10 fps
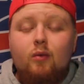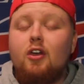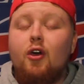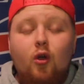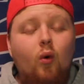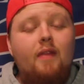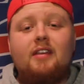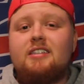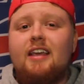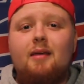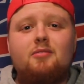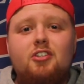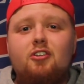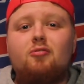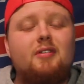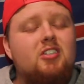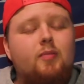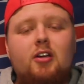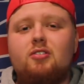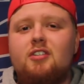Could have won this game too, but
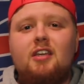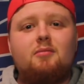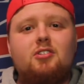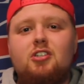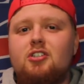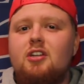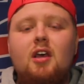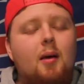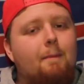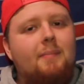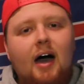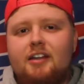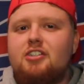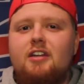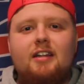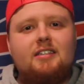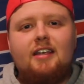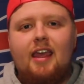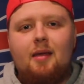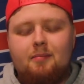special teams just botched this
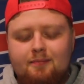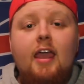game.